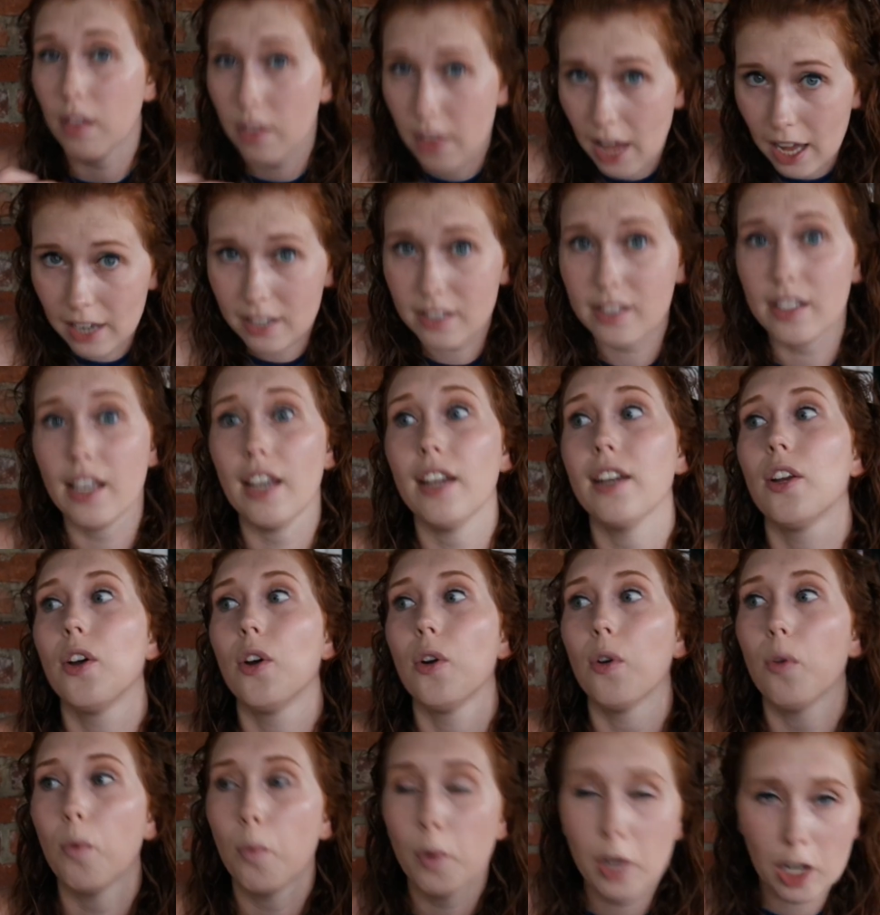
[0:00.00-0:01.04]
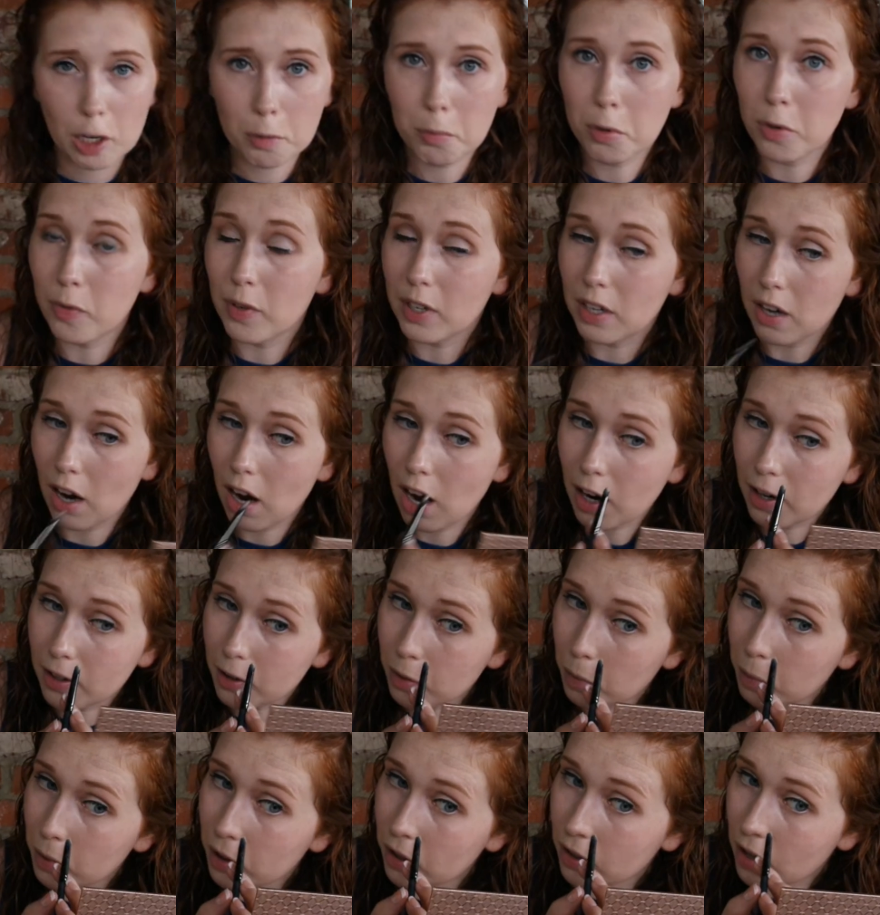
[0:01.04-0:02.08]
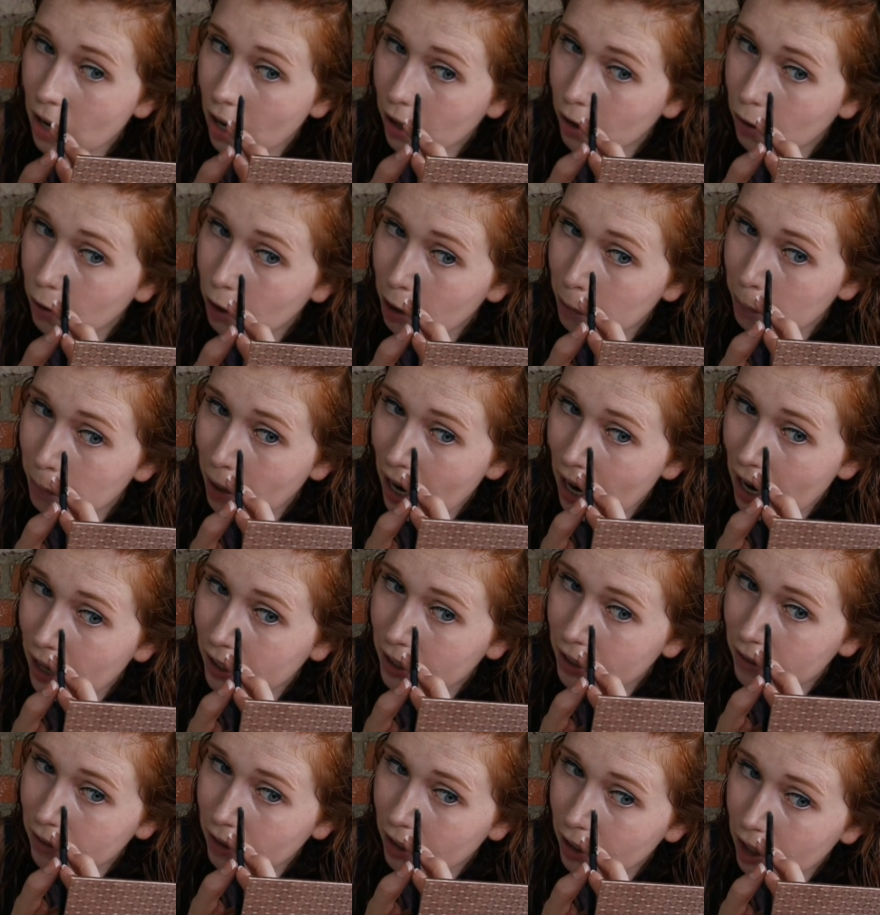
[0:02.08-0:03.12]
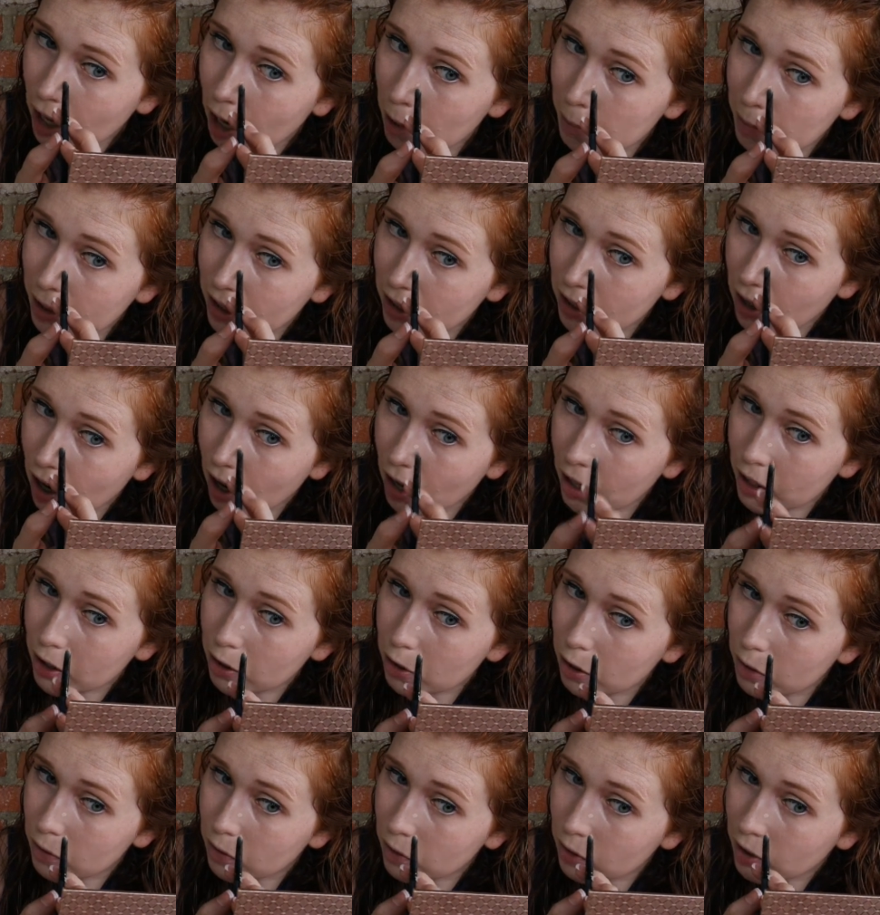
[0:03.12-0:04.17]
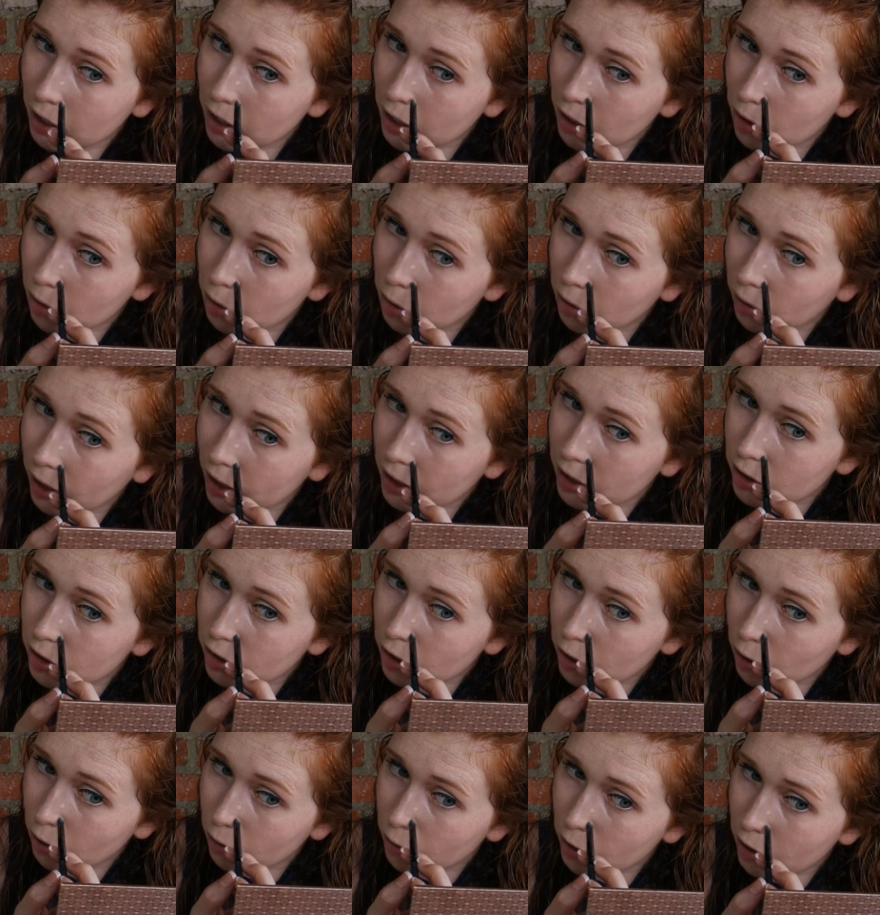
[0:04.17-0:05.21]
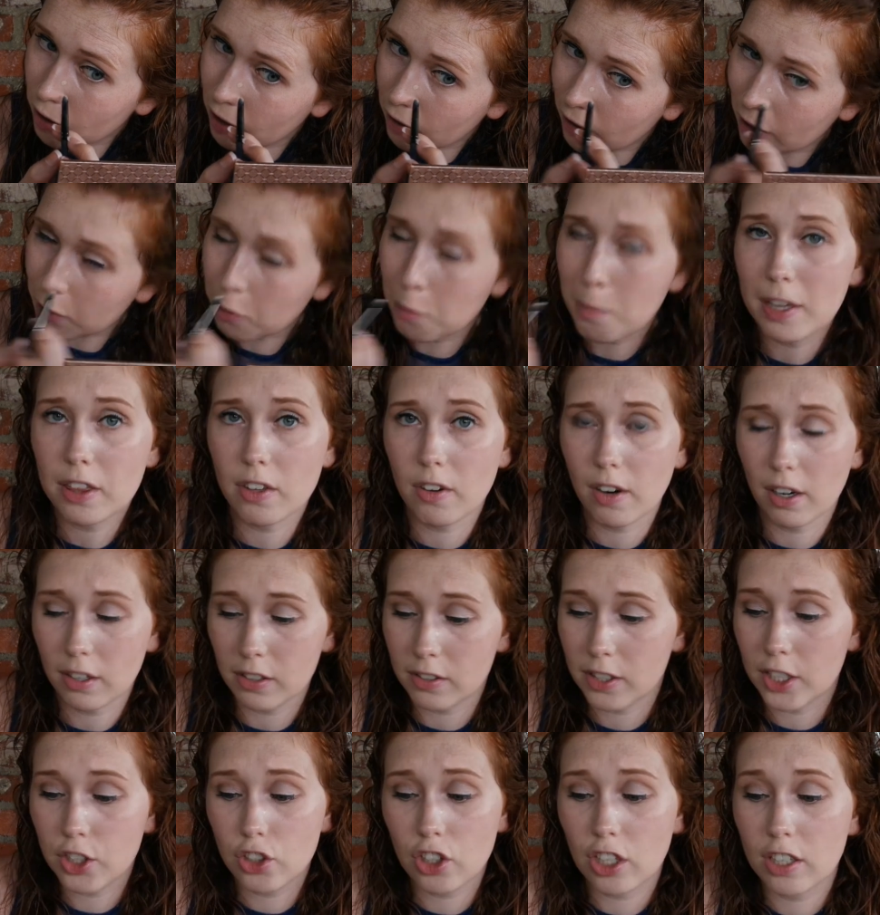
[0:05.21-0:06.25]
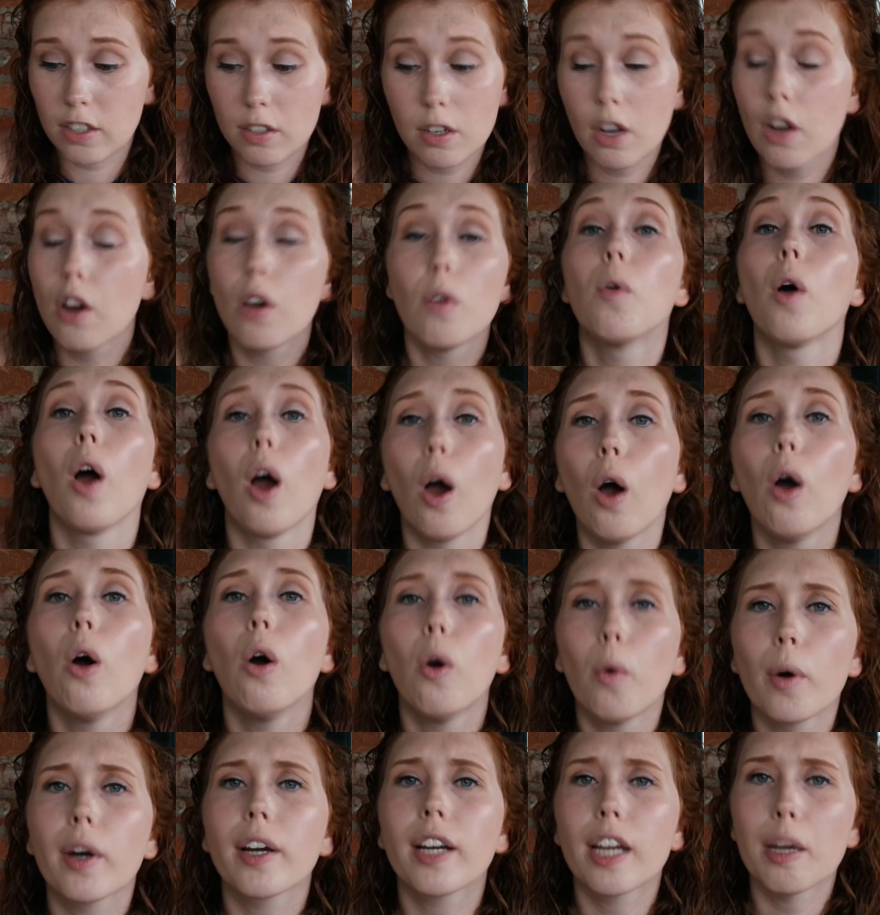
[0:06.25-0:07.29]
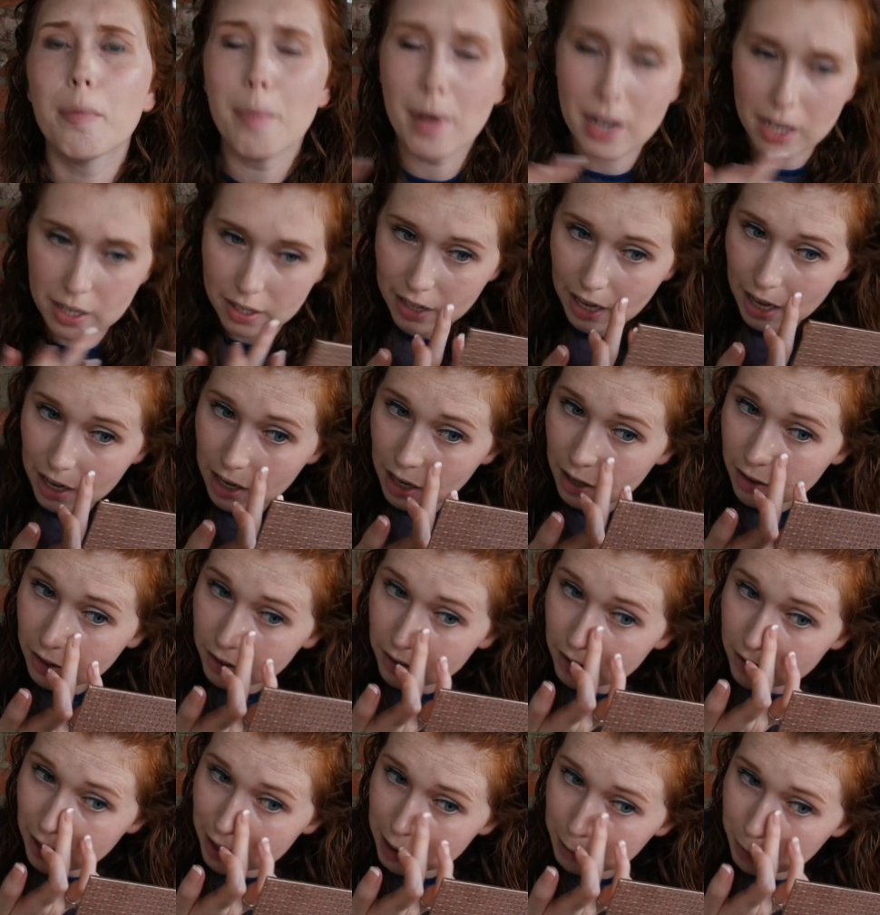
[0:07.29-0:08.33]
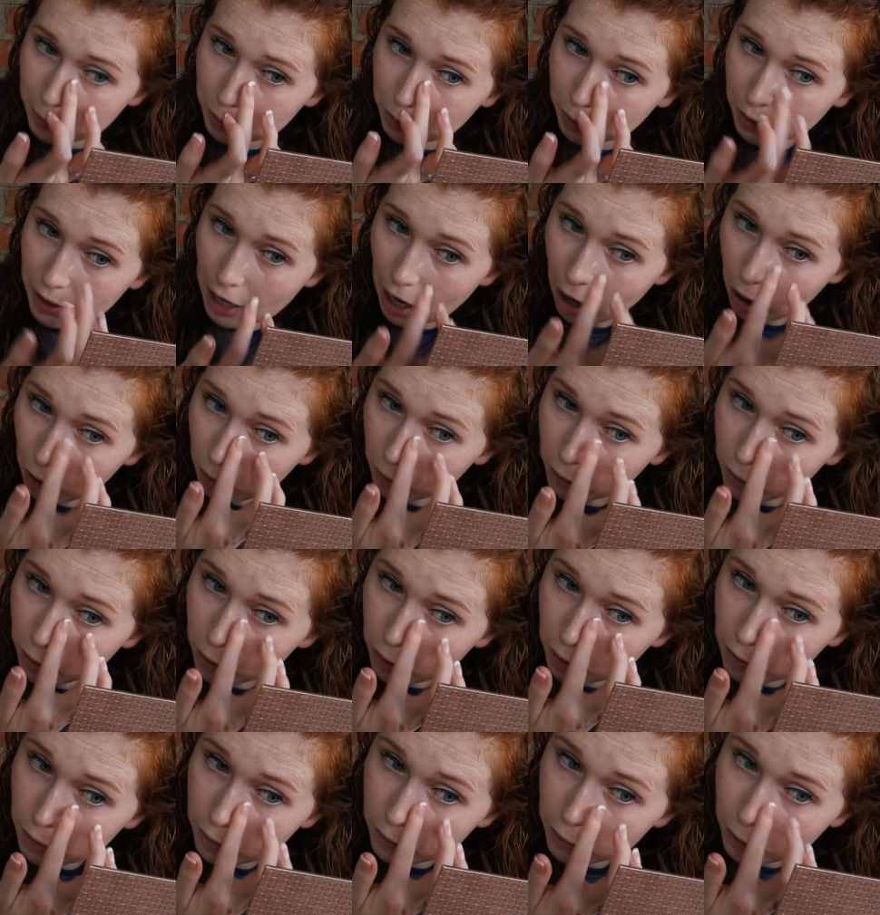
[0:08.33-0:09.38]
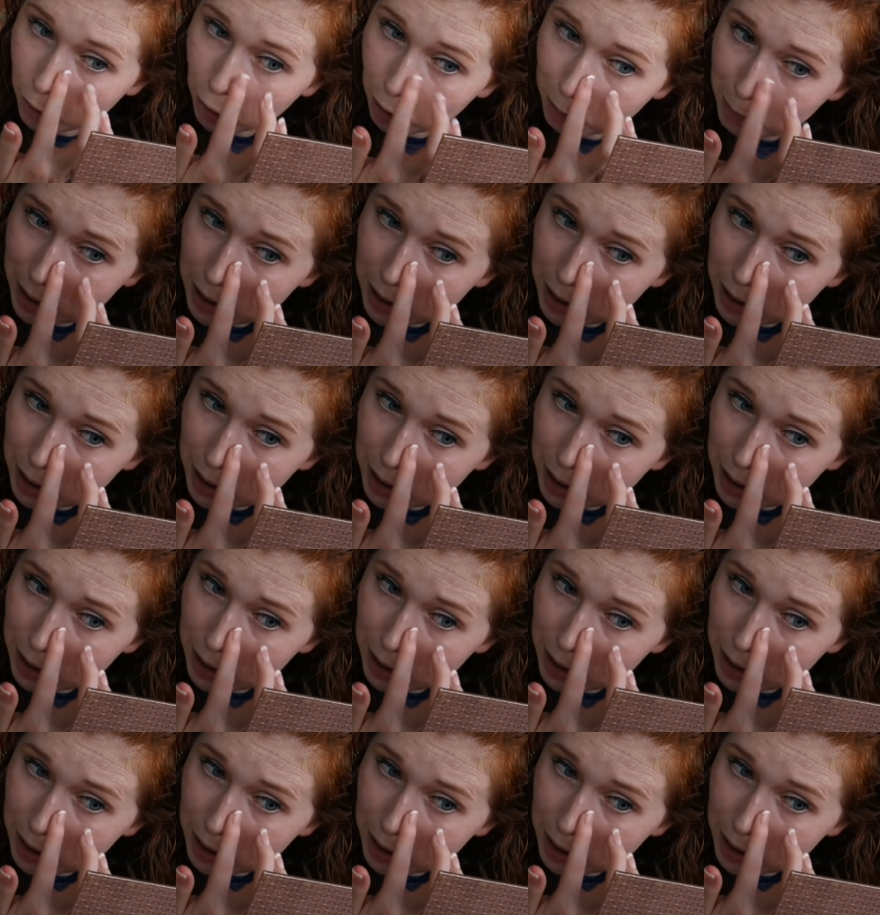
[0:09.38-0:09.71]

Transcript: that is it. We are moving on. We're not going back and like humming and hawing over it, or like, you know, feeling like we made the wrong decision. Oh, we're committed. And I think that that's been really helpful for